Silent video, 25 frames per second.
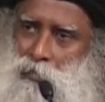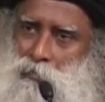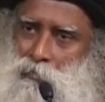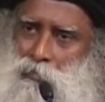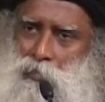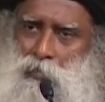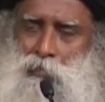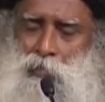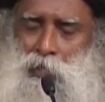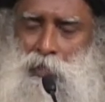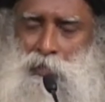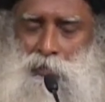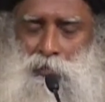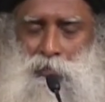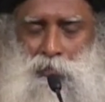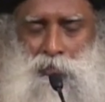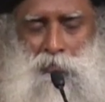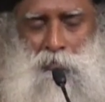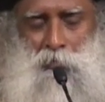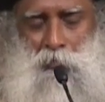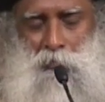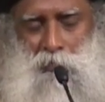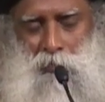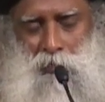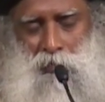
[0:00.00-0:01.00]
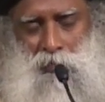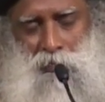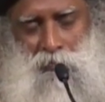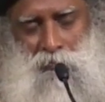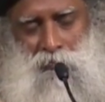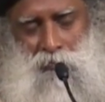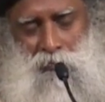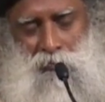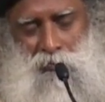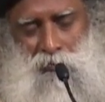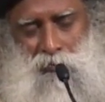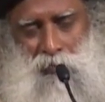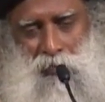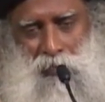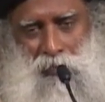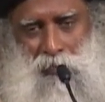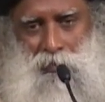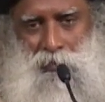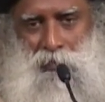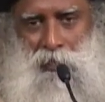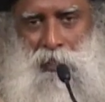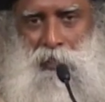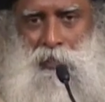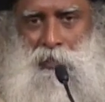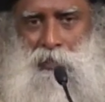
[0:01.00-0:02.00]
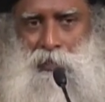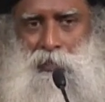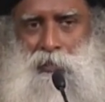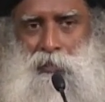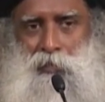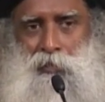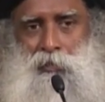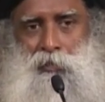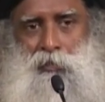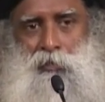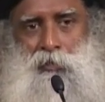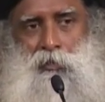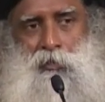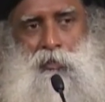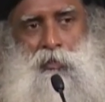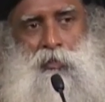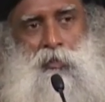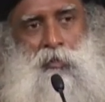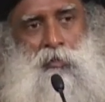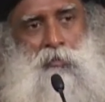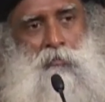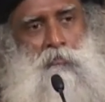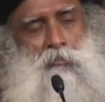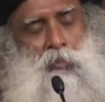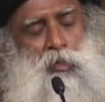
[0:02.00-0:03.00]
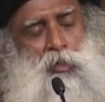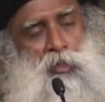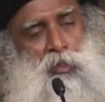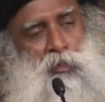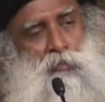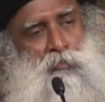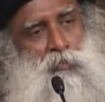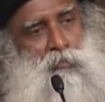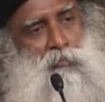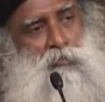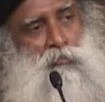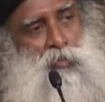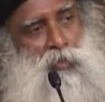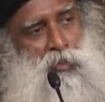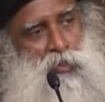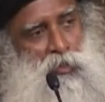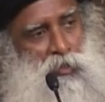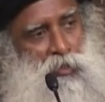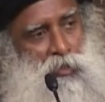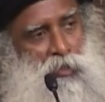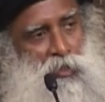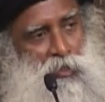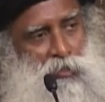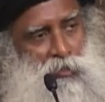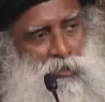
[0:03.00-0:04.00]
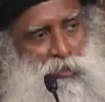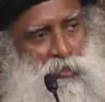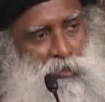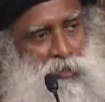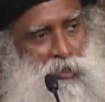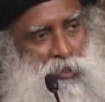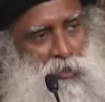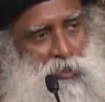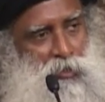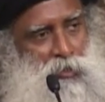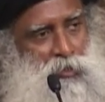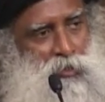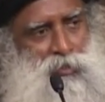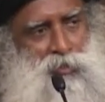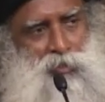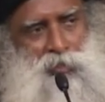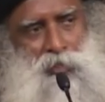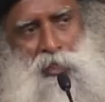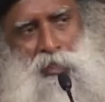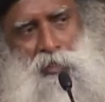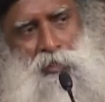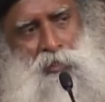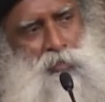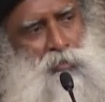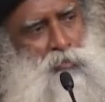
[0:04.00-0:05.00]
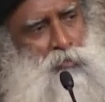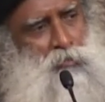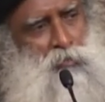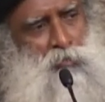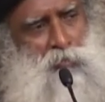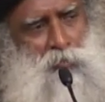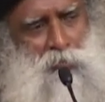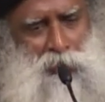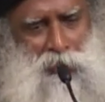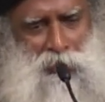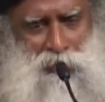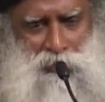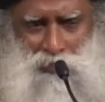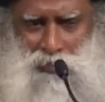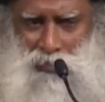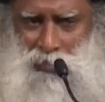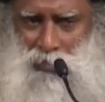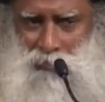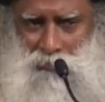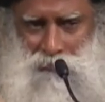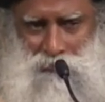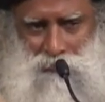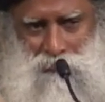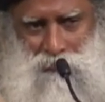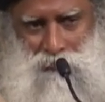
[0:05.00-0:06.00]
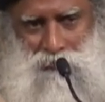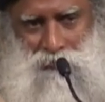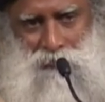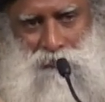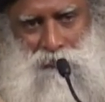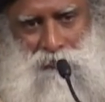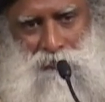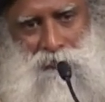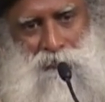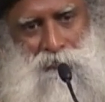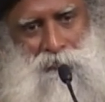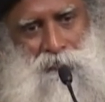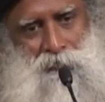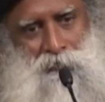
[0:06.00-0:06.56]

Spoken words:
We want this to be blissful, ecstatic. But even being ecstatic is not a goal by itself.